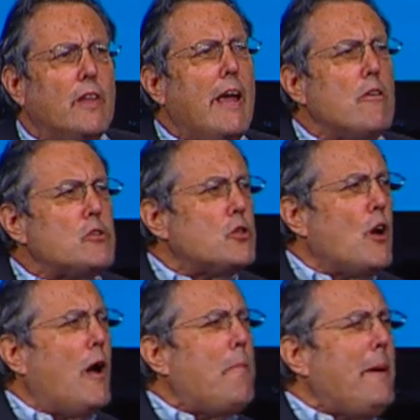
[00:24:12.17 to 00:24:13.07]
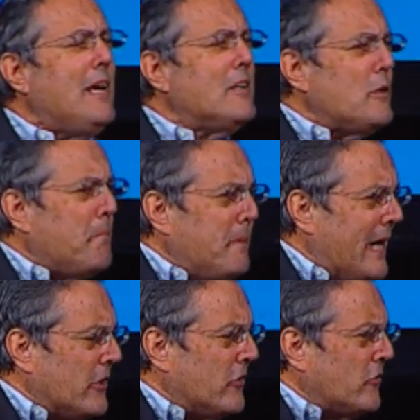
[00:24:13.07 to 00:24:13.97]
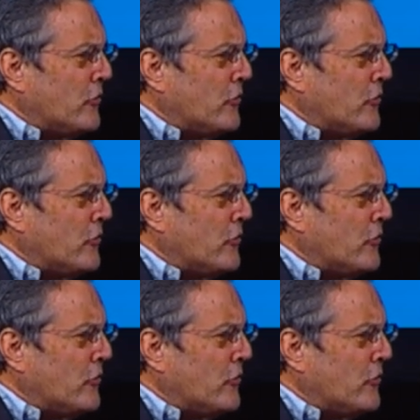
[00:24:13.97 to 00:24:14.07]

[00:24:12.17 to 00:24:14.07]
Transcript: they are chomping at the bit